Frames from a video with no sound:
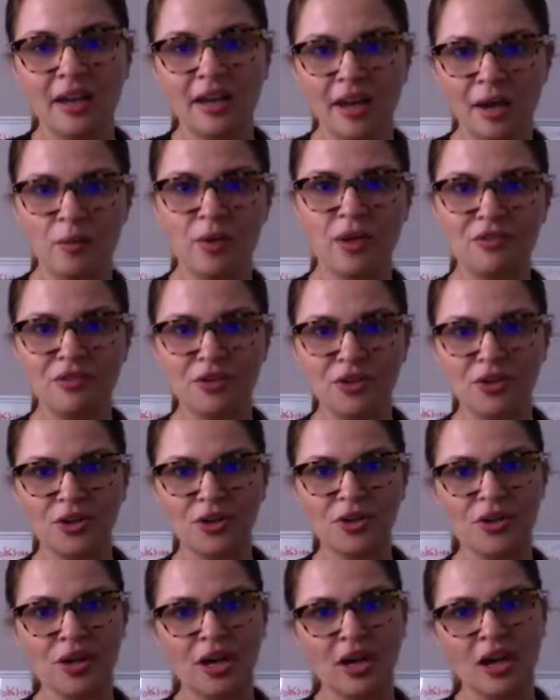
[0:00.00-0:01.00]

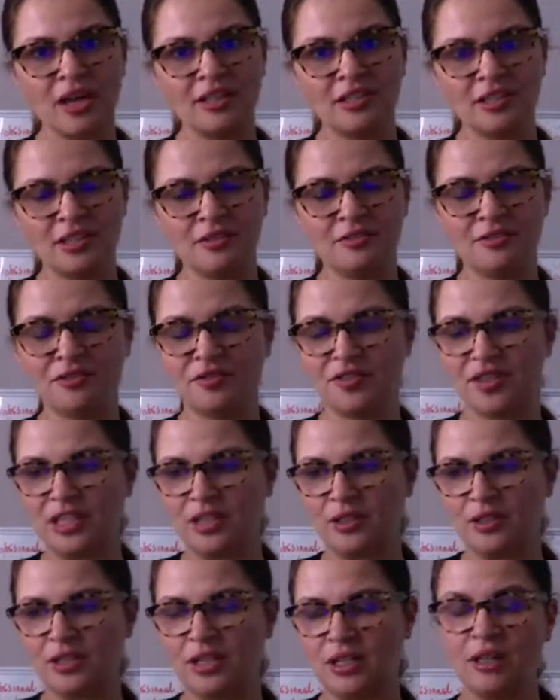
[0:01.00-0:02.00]
However, I did
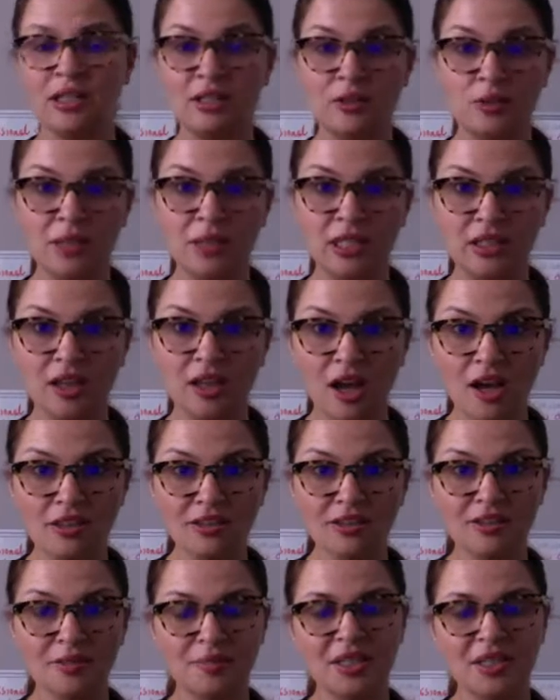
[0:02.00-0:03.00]
feel a little bit
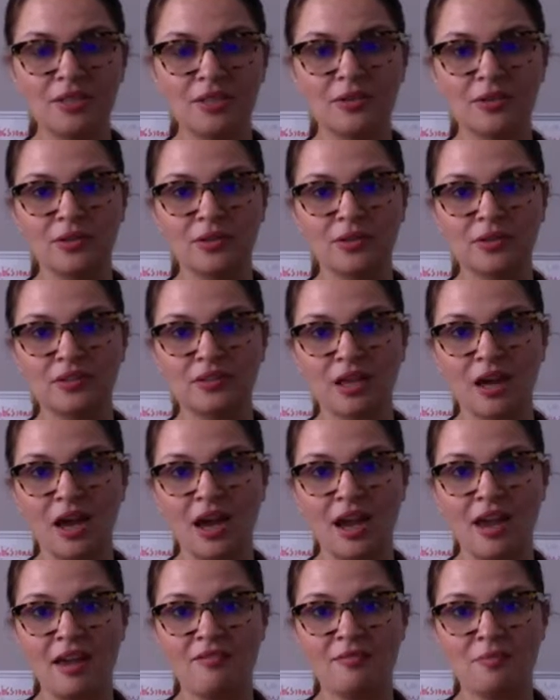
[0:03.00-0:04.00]
lost because
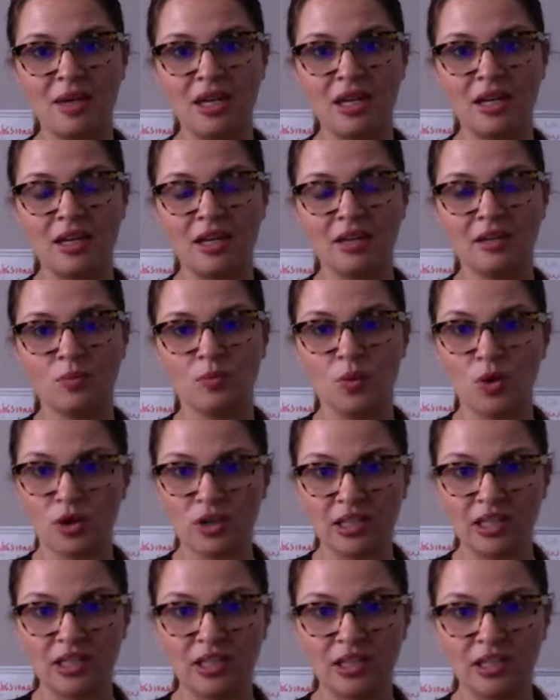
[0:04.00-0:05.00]
I've been
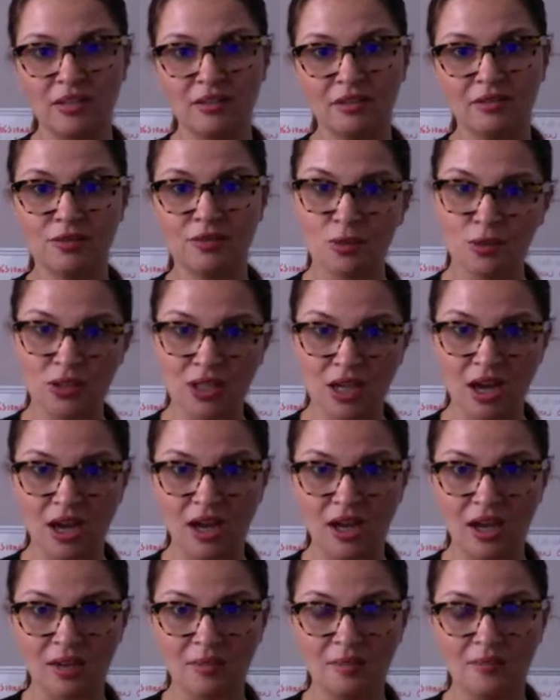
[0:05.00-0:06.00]
working
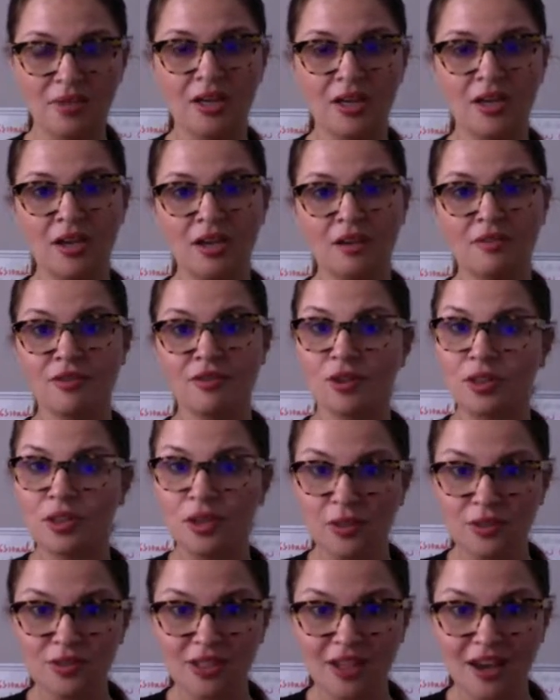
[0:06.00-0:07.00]
full-time for a
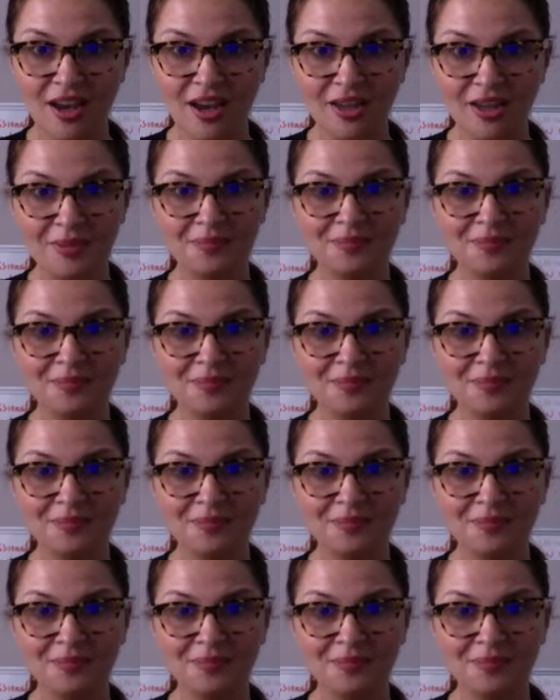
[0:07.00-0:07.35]
long time